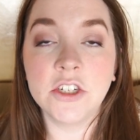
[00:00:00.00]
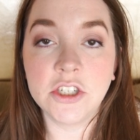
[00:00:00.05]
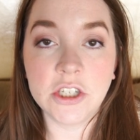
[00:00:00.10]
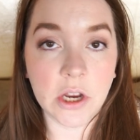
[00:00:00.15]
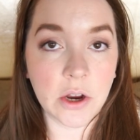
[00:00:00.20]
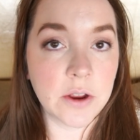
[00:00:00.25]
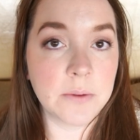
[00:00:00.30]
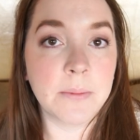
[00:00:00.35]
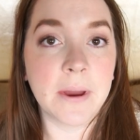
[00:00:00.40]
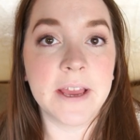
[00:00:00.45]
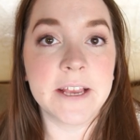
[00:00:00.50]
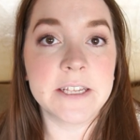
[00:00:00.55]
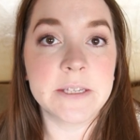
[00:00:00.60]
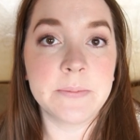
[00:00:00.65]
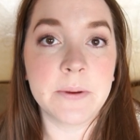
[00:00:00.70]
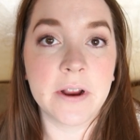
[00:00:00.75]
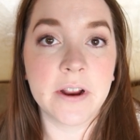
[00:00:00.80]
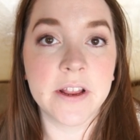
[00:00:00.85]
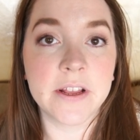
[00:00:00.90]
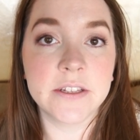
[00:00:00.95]
sharing my
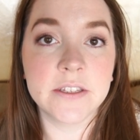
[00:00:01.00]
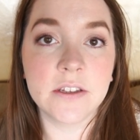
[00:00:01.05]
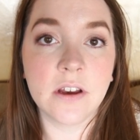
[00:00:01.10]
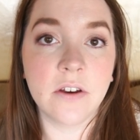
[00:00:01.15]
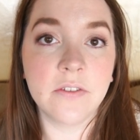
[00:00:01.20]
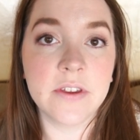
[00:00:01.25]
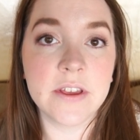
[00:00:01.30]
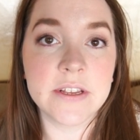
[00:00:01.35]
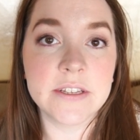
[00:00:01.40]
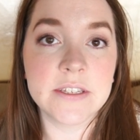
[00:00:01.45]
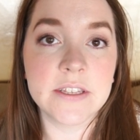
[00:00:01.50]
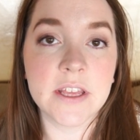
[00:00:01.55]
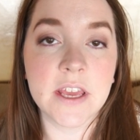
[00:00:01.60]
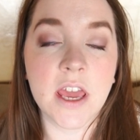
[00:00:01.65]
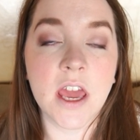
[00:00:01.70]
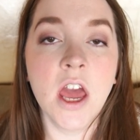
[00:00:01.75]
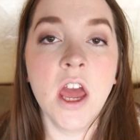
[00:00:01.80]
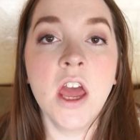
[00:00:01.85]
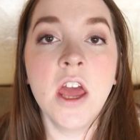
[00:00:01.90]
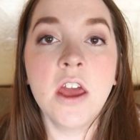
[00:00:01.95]
experience,
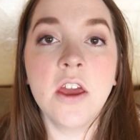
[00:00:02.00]
obviously.